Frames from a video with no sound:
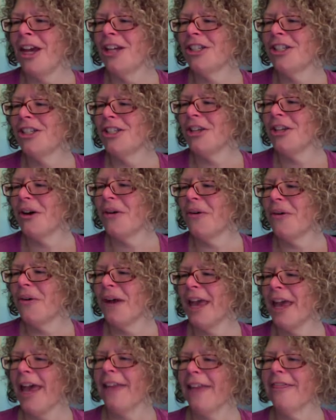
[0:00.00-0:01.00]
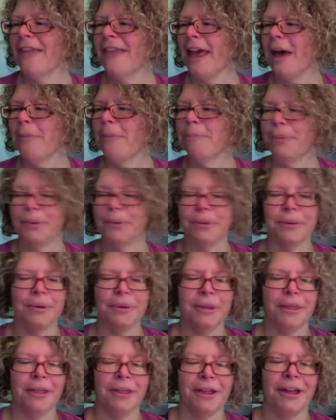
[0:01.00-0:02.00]
Joe and I had made a pact
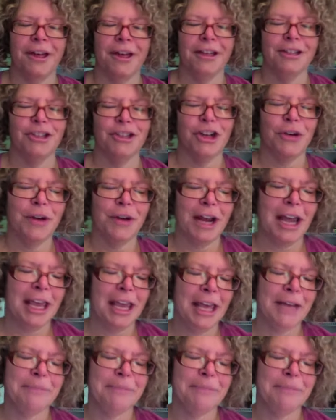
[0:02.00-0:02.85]
that